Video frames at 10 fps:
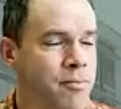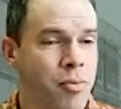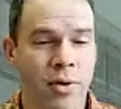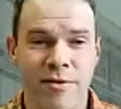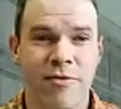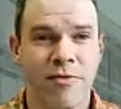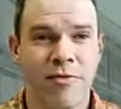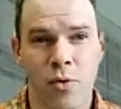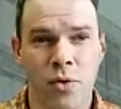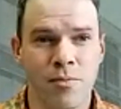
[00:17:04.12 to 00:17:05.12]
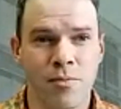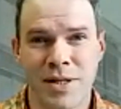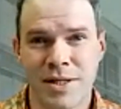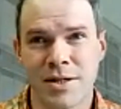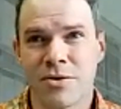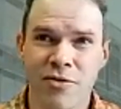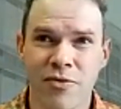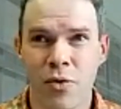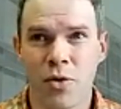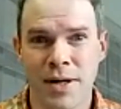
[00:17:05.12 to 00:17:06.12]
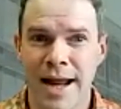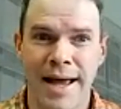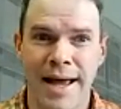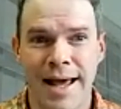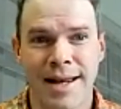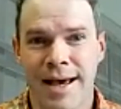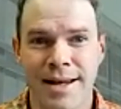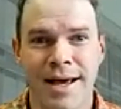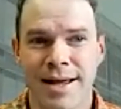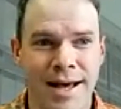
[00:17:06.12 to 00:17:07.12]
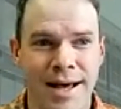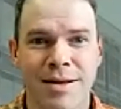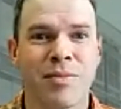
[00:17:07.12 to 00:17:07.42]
0.4, 0.04,